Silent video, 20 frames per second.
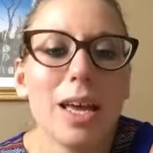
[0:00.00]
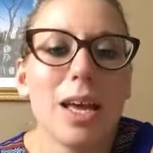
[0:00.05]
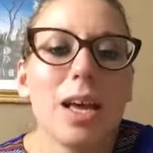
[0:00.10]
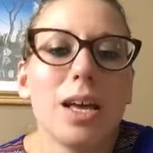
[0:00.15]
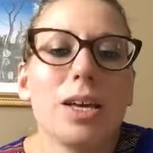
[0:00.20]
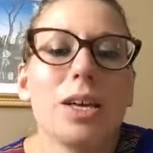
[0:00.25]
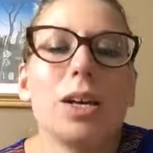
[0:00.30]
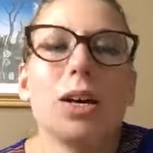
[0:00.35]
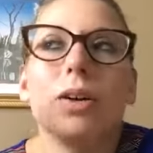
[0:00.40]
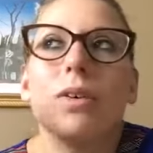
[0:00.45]

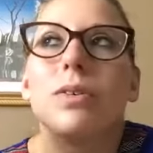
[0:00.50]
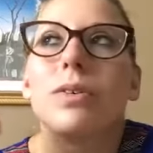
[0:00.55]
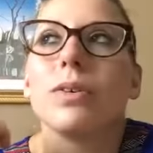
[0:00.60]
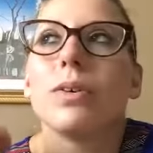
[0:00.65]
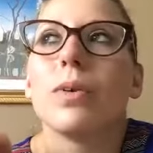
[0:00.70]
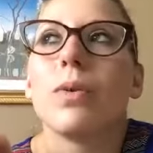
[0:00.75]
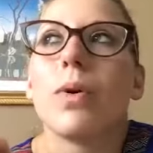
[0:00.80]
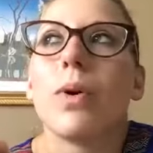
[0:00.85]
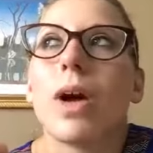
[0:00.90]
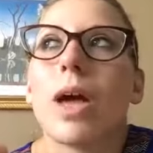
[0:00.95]

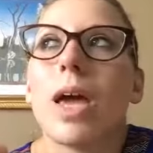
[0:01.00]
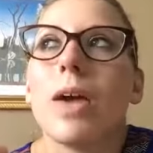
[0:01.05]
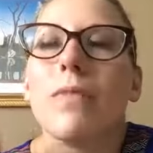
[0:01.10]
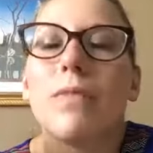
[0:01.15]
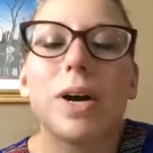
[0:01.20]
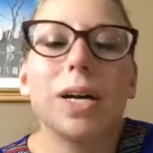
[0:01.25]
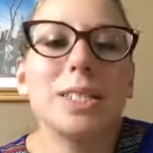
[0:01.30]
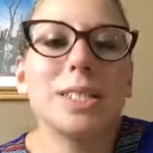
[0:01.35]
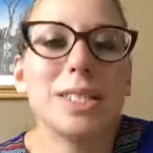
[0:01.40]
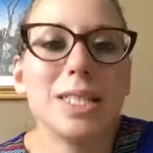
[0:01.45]
If
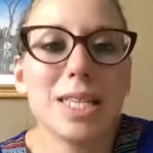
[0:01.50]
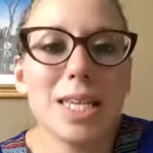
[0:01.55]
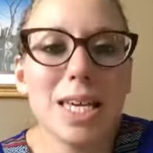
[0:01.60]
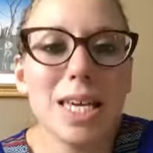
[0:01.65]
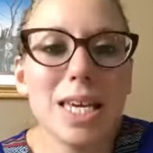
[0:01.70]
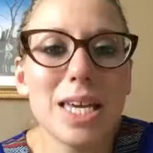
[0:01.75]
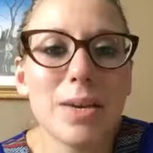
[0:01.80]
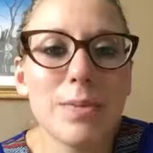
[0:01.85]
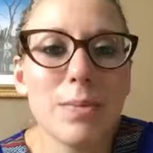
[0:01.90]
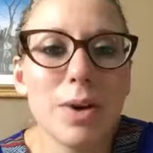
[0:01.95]
a
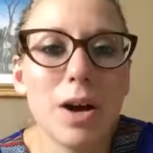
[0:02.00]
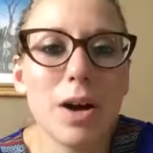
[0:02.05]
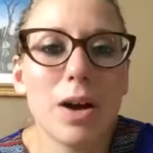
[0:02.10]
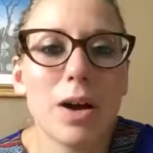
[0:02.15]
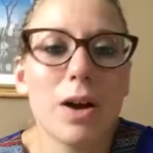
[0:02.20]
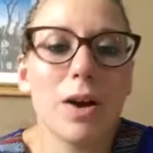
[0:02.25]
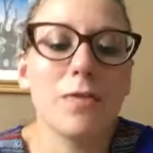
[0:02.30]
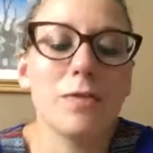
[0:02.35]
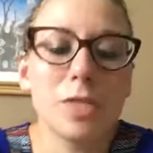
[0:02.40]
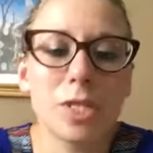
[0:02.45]
team
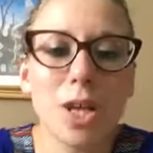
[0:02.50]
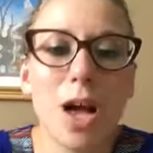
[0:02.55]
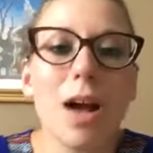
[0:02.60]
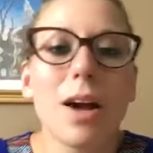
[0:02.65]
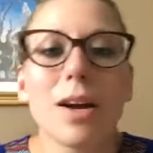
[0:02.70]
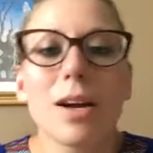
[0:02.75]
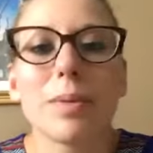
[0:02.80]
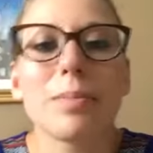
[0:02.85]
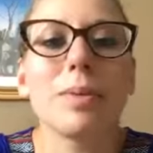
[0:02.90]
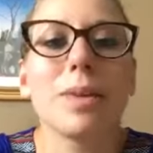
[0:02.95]
of
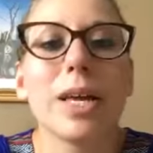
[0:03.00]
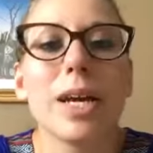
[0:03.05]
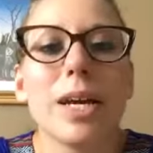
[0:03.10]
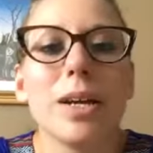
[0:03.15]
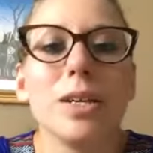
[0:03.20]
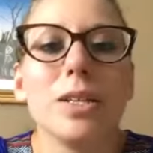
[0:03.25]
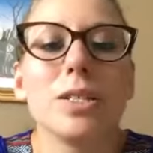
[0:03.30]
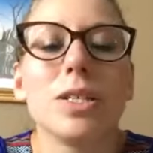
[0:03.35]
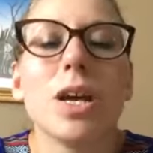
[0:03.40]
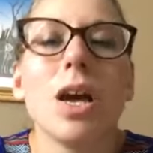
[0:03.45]
soccer
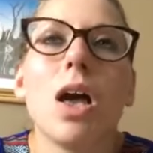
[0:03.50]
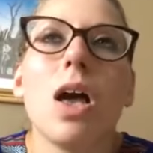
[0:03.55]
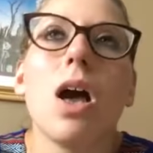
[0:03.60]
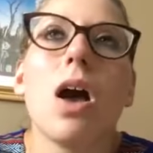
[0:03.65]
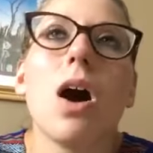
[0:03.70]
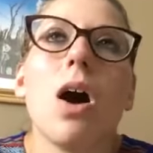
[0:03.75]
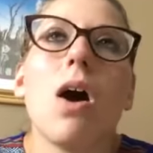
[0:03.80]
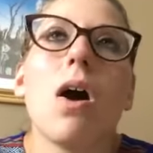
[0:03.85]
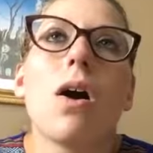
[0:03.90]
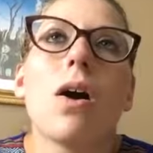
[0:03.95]
players
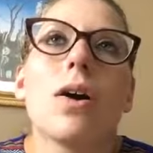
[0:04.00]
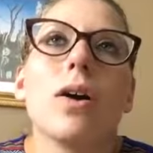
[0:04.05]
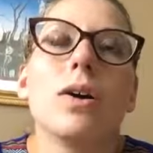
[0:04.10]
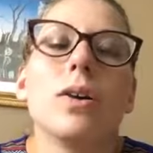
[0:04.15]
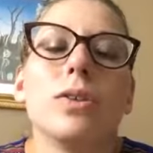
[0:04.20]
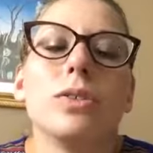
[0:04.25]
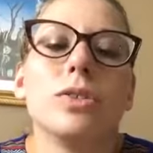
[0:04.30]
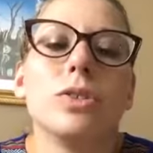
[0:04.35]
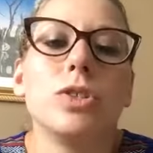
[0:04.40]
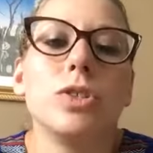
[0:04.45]

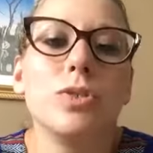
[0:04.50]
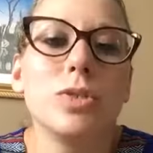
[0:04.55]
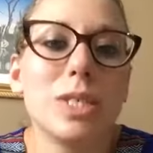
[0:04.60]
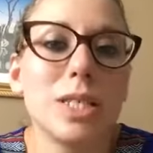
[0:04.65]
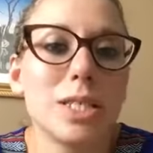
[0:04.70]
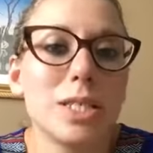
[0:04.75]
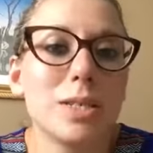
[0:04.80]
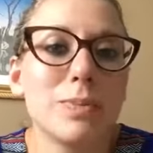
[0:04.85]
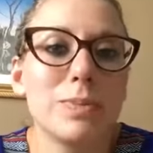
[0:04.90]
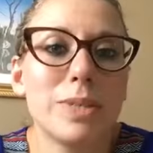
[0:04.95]
are
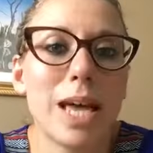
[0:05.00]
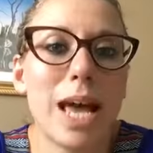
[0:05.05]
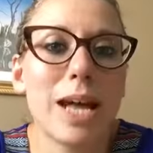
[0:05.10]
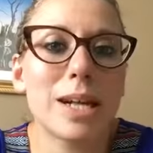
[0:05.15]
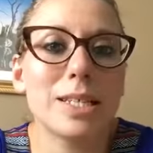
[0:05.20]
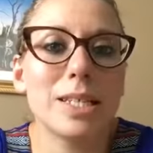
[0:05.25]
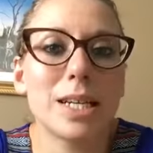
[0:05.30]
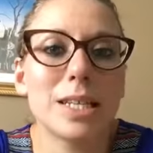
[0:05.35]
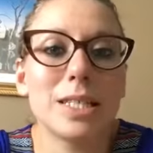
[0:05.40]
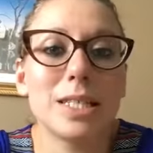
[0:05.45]
using some
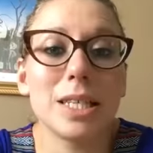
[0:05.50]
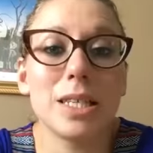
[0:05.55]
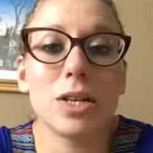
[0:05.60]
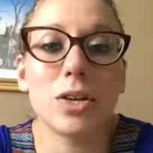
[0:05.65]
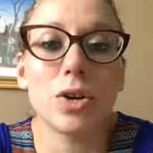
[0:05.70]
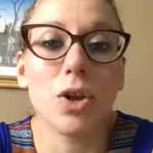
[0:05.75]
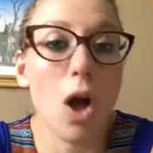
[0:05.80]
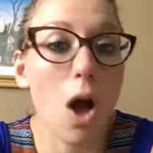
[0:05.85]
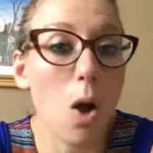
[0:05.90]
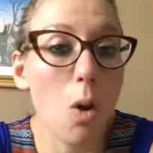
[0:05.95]
tactics and they're
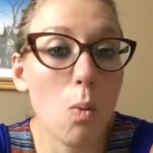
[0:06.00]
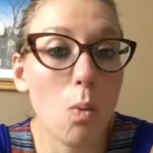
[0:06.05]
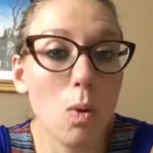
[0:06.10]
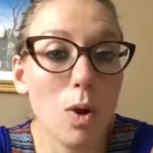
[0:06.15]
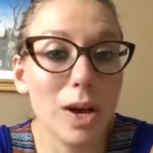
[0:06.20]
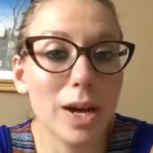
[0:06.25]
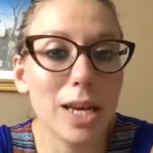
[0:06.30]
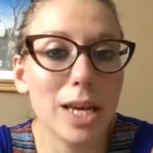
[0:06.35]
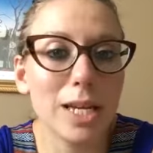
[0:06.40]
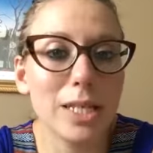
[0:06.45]
not
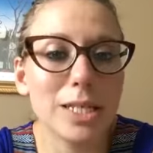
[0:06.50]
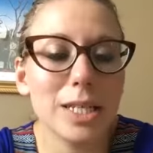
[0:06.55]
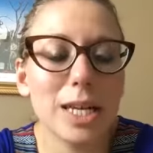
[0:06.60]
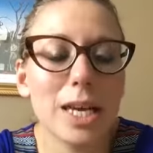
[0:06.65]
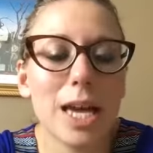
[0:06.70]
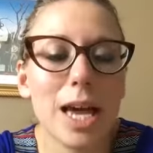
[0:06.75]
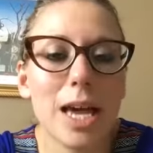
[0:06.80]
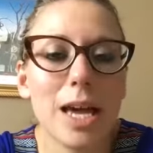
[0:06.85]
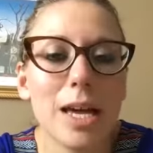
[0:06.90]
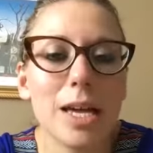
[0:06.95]
working to
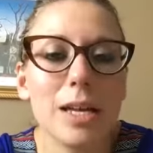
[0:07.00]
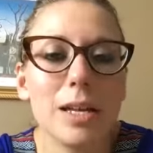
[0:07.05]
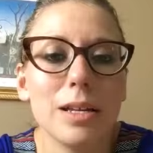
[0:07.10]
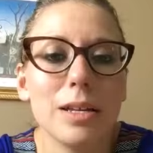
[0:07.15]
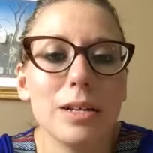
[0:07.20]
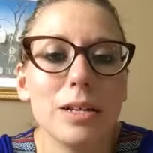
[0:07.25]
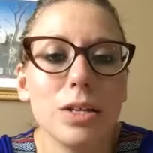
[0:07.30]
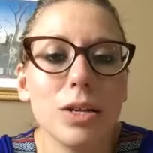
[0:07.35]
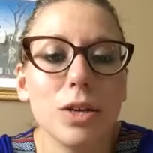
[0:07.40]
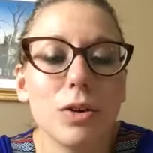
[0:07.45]
get,
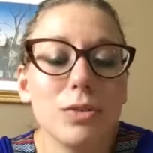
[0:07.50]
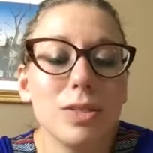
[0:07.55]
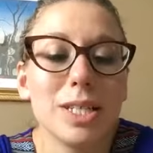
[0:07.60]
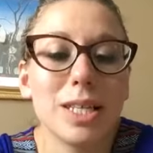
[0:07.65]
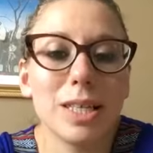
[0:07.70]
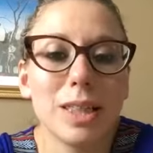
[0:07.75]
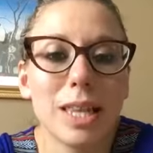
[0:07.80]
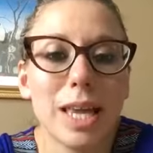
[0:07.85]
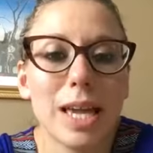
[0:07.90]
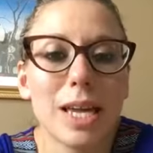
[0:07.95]

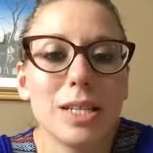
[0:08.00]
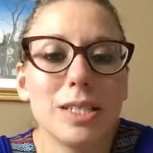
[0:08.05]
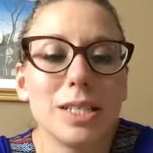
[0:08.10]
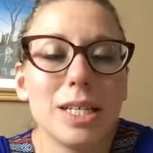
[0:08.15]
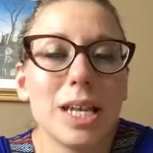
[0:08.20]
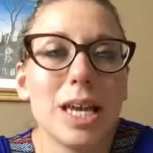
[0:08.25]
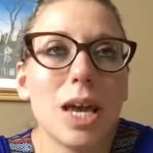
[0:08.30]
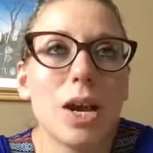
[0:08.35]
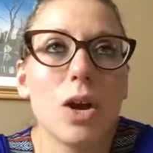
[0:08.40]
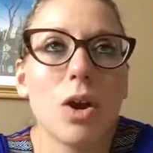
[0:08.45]
to
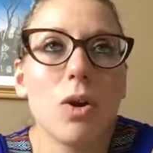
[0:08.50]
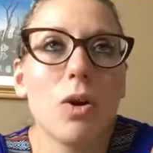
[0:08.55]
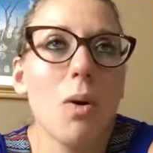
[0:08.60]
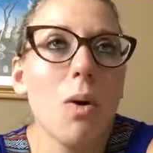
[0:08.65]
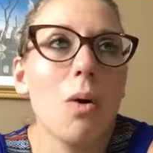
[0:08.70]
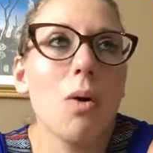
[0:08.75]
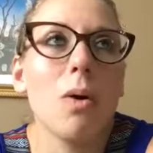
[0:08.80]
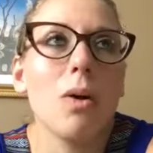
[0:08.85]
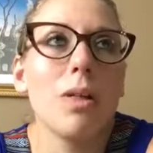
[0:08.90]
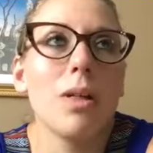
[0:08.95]
get a
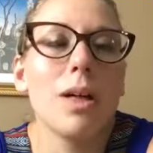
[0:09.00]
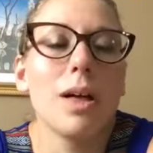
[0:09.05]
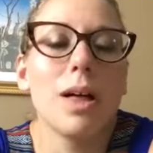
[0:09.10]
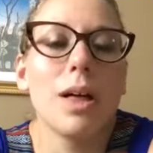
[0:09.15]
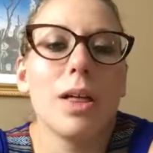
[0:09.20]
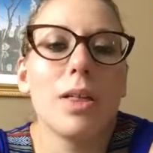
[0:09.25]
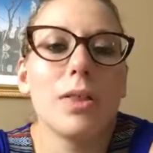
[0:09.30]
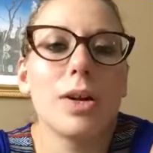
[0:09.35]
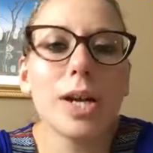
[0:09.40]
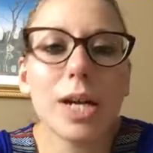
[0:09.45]
goal,
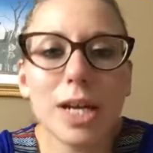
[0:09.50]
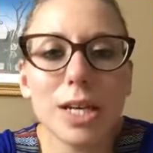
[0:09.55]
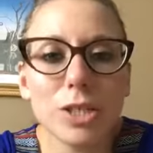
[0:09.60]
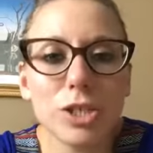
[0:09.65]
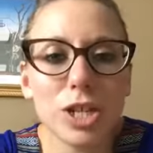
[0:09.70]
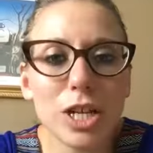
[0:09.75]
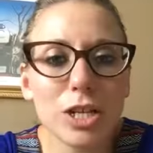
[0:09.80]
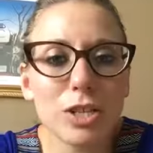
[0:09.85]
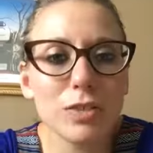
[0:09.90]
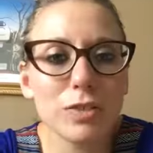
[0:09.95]
they're going to
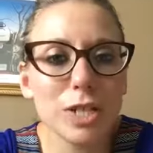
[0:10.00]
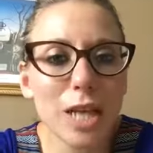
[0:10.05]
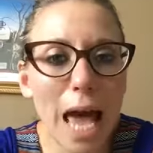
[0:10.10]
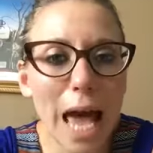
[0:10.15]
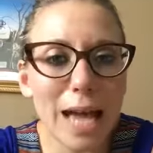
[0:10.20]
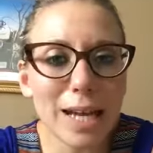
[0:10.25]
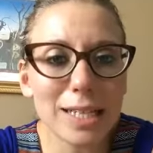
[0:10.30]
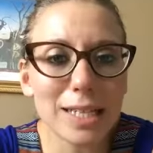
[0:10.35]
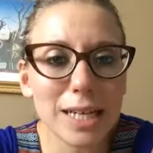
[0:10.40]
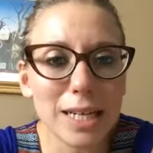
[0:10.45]
change
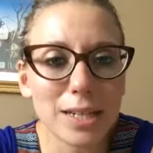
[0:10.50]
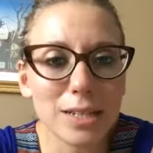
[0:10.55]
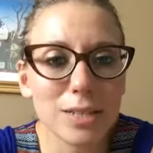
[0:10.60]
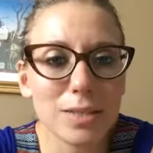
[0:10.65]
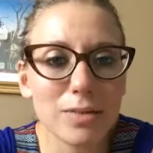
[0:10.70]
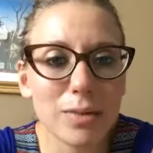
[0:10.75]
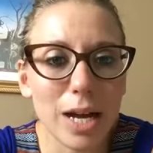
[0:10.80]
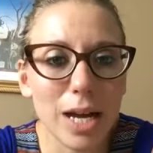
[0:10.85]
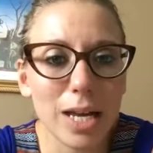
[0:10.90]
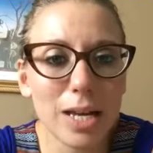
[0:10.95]
tactics,
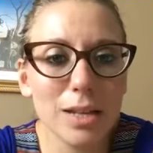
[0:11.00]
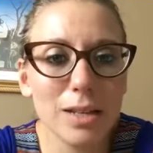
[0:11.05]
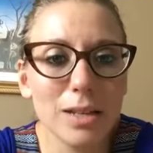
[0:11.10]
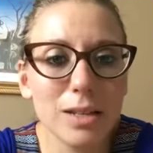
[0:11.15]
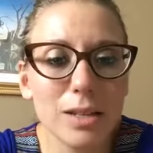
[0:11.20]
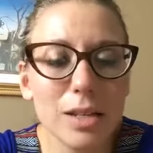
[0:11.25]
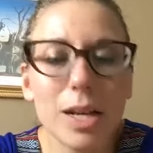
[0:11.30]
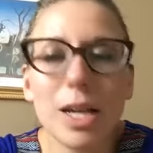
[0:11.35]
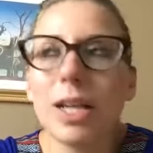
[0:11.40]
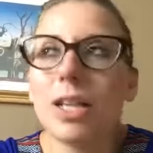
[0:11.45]
right?
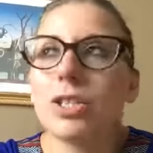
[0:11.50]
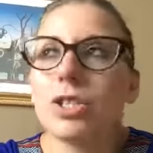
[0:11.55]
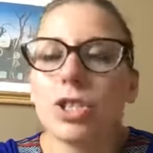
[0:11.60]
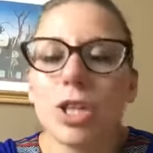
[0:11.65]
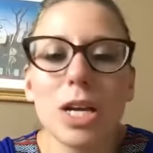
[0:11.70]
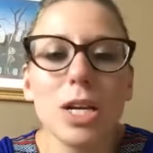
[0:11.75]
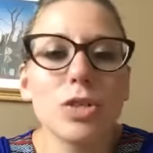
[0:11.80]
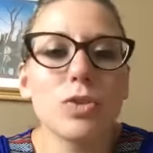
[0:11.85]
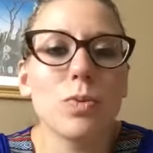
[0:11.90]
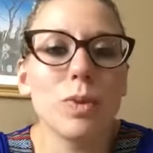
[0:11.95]
They're going to
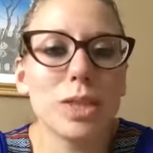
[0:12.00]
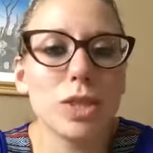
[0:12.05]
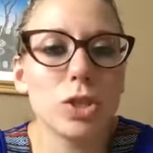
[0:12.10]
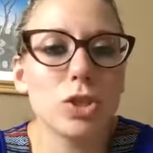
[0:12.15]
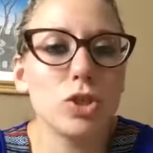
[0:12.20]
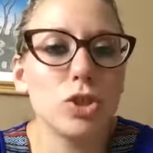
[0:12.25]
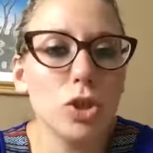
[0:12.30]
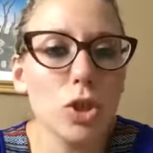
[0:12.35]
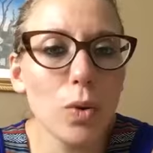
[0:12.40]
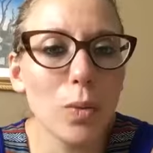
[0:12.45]
change what they're
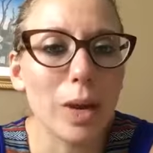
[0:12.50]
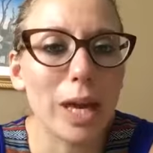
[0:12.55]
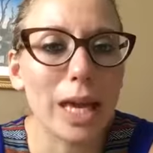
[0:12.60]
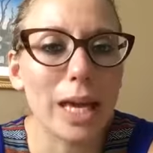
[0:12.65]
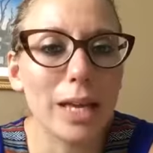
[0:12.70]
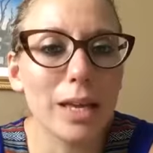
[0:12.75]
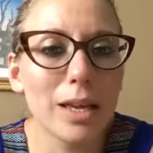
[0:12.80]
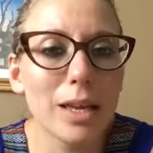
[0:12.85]
doing.